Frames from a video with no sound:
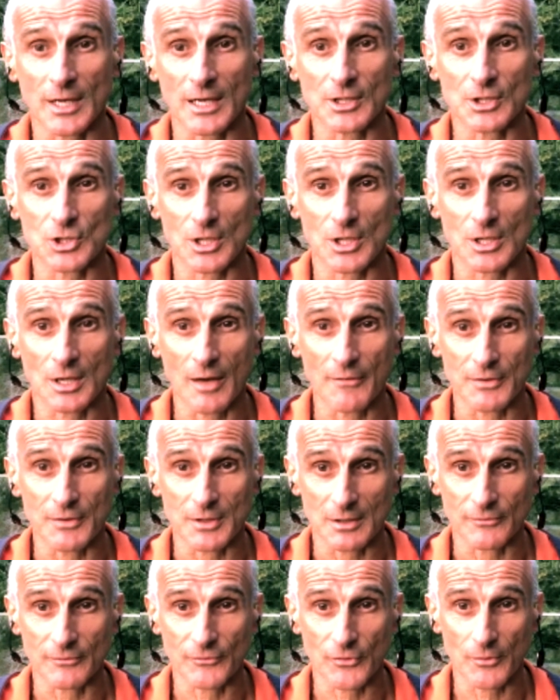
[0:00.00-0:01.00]
good energy and
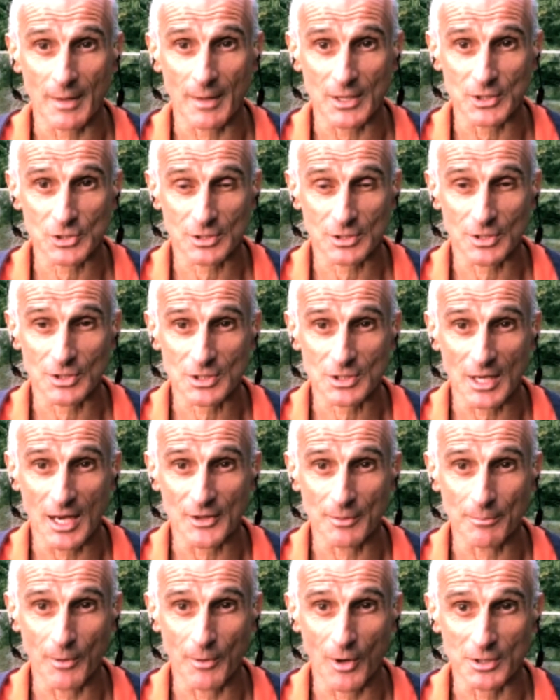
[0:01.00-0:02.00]
loving information
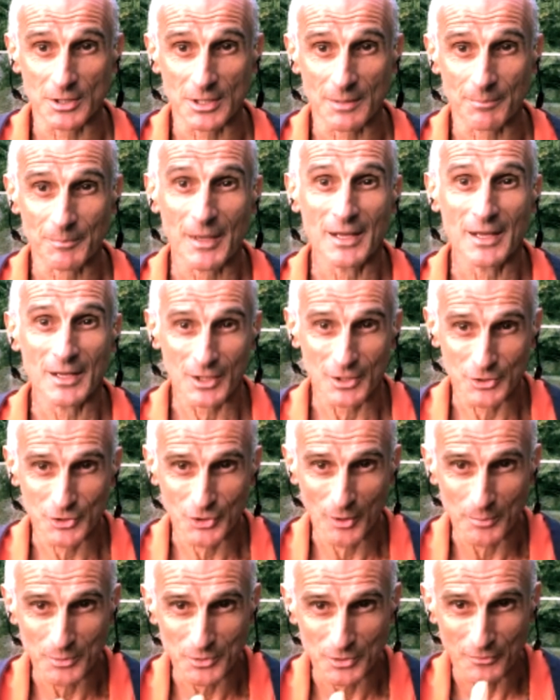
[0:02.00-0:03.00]
inside the body in
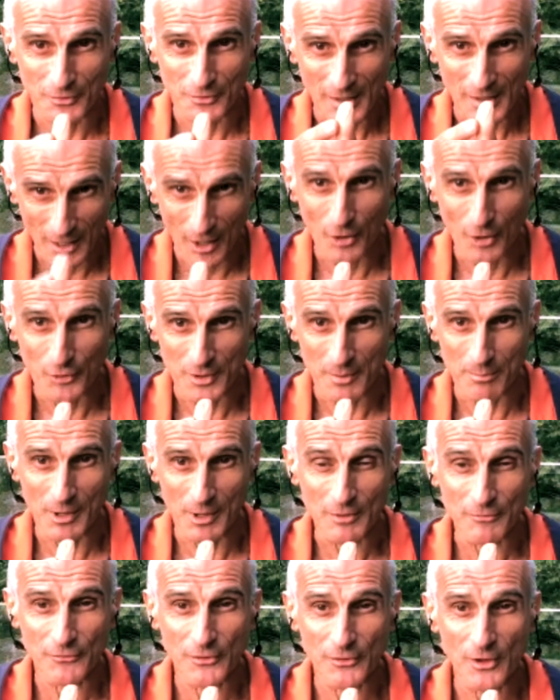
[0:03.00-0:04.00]
terms of healthy
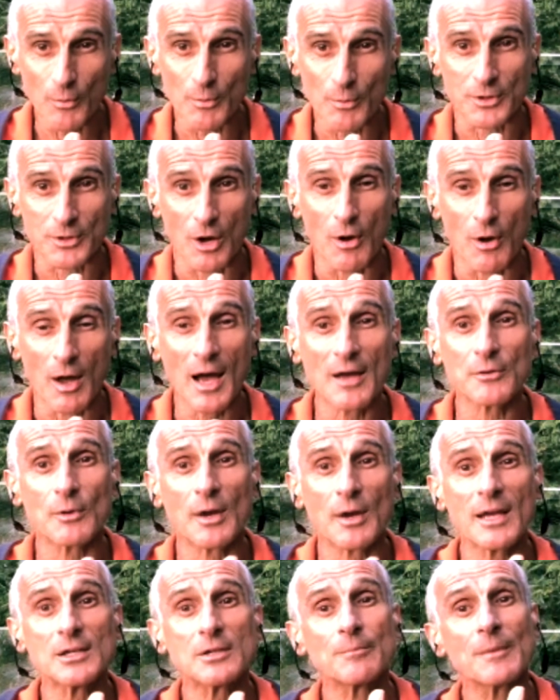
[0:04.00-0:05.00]
blood flow with low
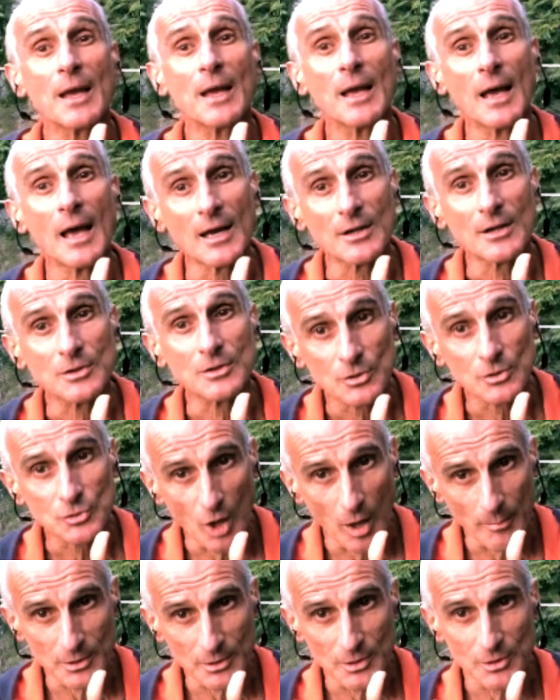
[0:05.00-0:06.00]
heart rate and
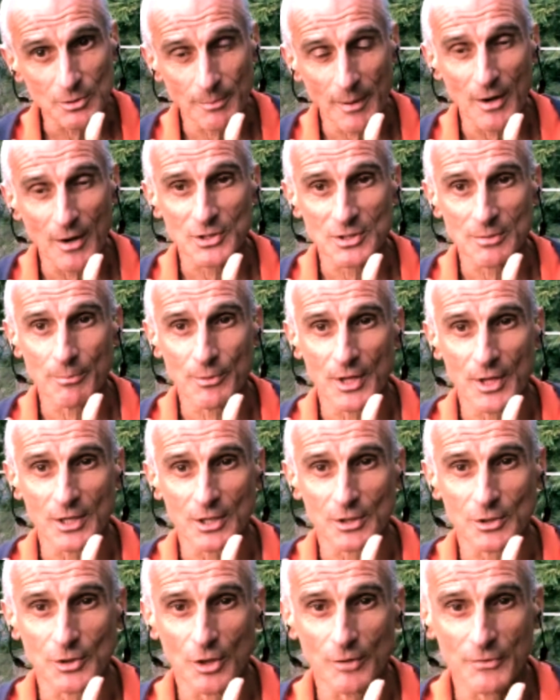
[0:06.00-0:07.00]
dominant
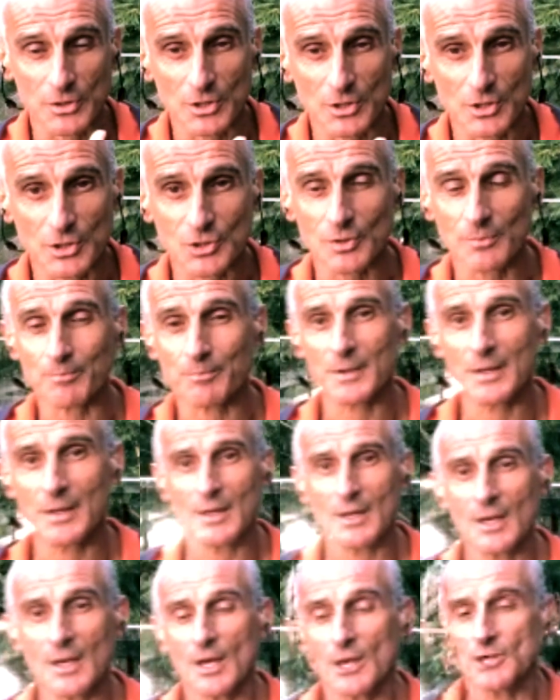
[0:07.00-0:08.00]
parasympathetic nervous system.
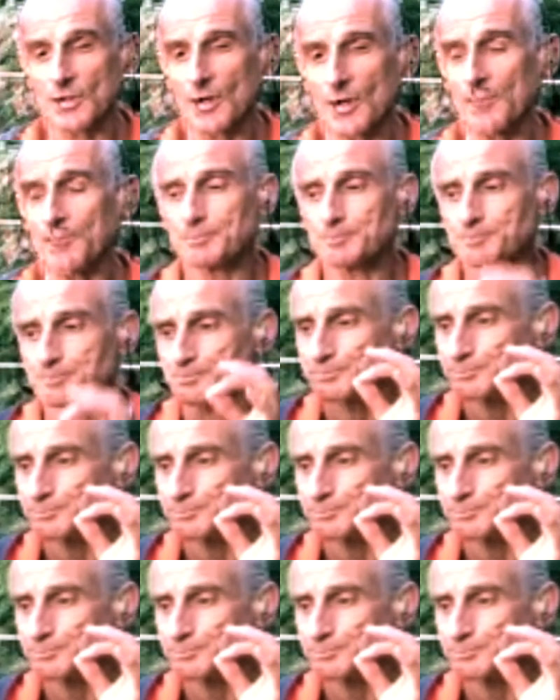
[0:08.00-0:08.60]
So